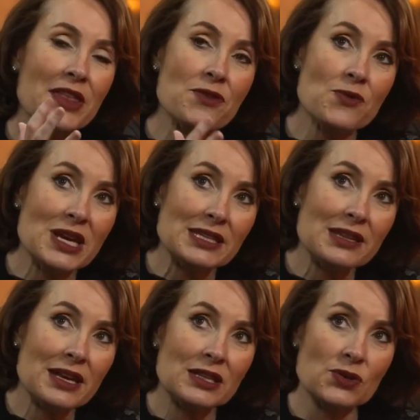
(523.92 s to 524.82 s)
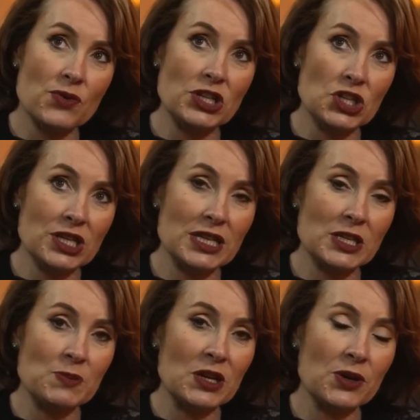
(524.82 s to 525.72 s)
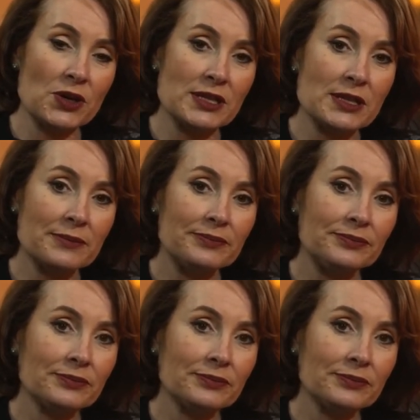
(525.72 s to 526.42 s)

And the reason that it's rigid is because